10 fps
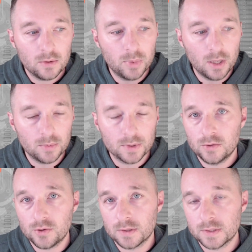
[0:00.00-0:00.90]
you'll be able to
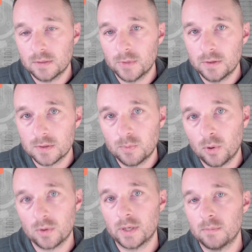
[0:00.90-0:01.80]
draw some of those
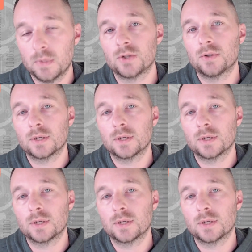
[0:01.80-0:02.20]
boring metrics.